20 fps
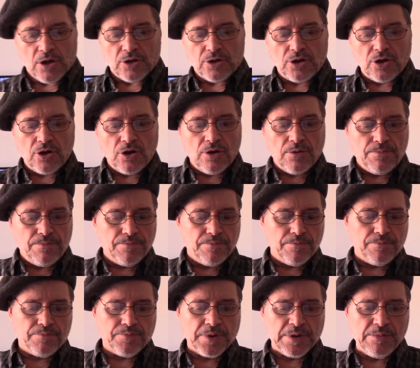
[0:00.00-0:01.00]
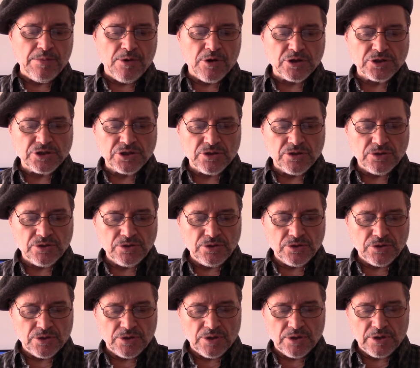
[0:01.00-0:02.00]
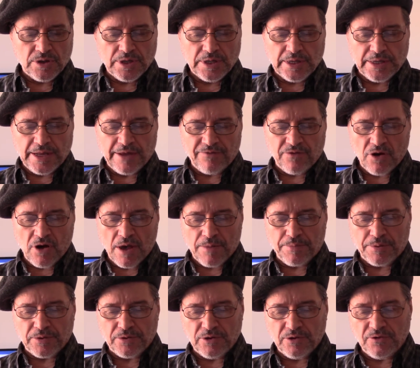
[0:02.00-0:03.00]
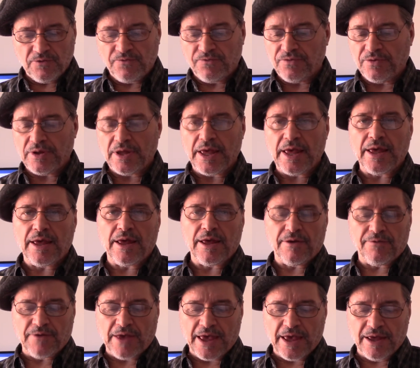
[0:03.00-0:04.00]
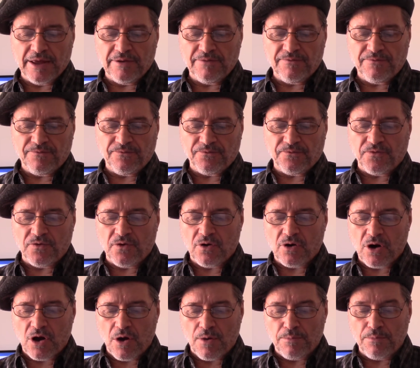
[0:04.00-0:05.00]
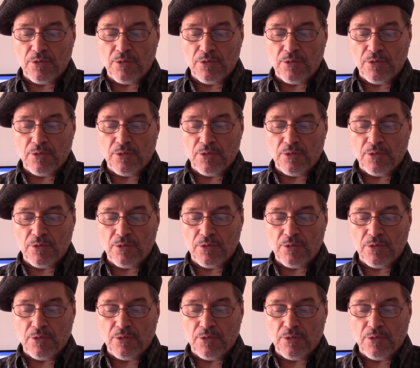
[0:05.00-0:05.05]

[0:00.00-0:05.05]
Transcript: The primordial never happening, and for a